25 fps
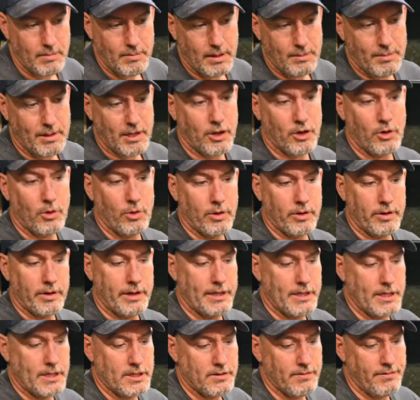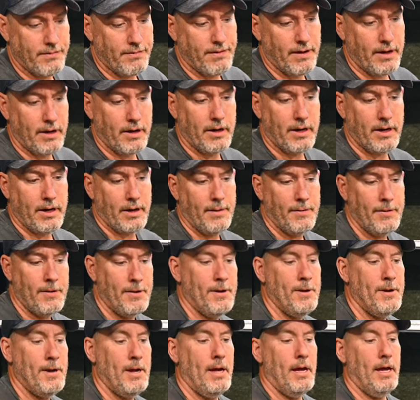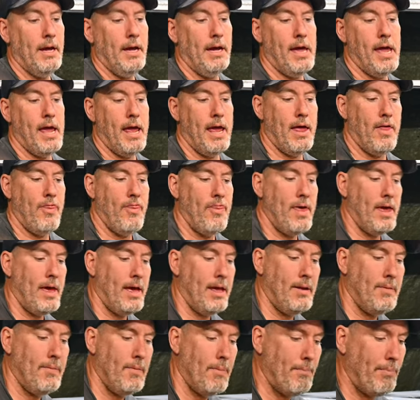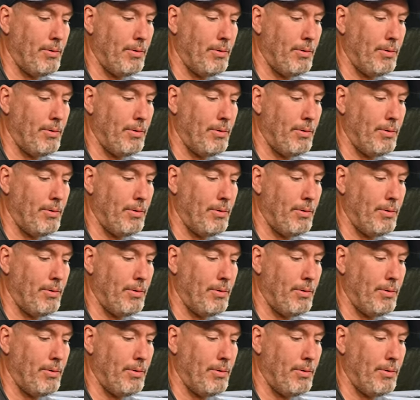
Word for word: maybe a quarter inch of fairing and then